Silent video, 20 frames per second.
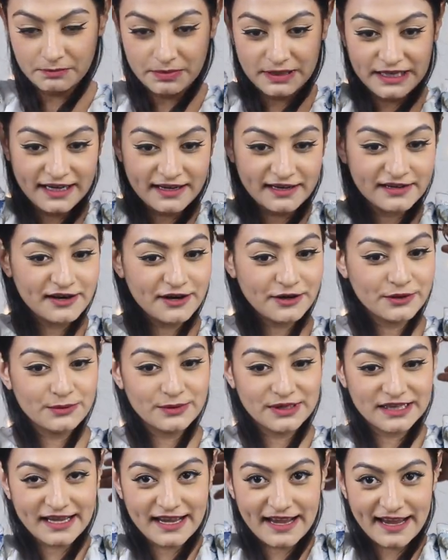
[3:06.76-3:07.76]
Playing around
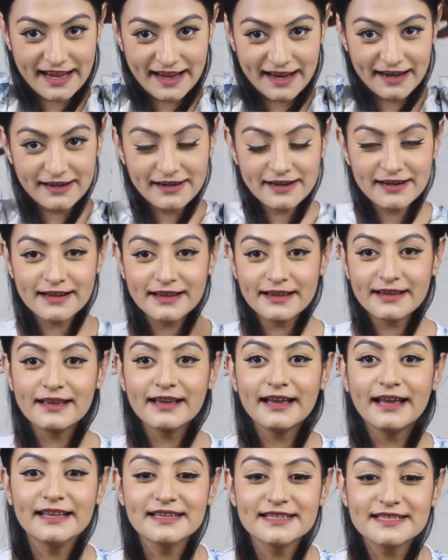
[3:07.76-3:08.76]
with the hair
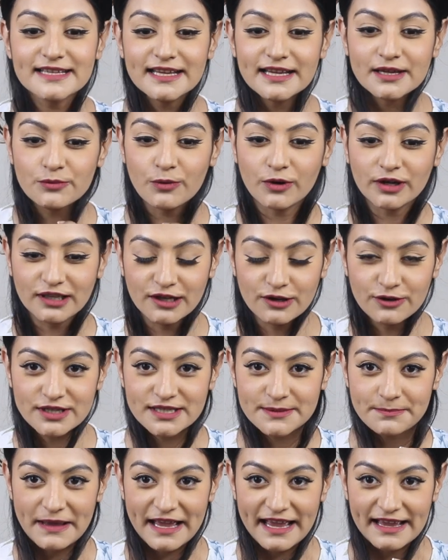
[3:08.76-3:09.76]
and seeing what
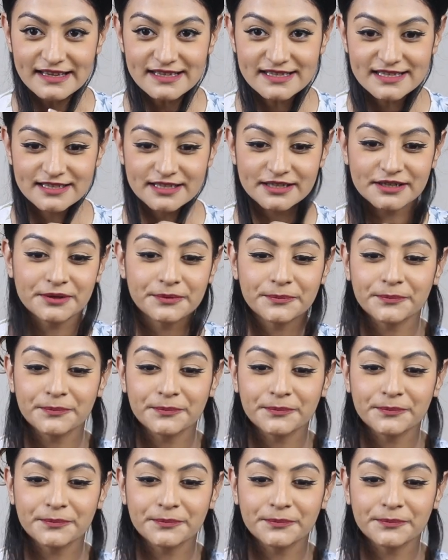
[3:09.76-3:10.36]
looks best.